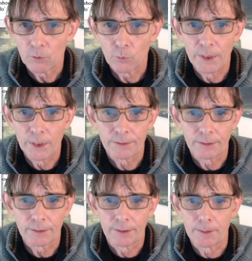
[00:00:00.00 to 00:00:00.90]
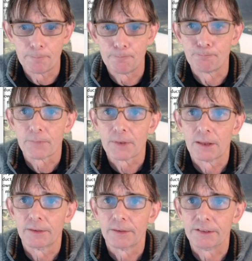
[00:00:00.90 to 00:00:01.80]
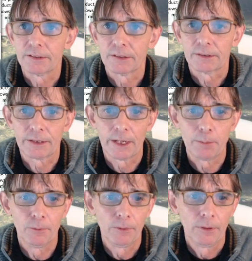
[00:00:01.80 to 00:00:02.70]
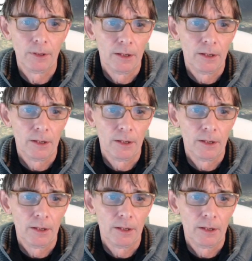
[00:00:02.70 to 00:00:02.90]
with this table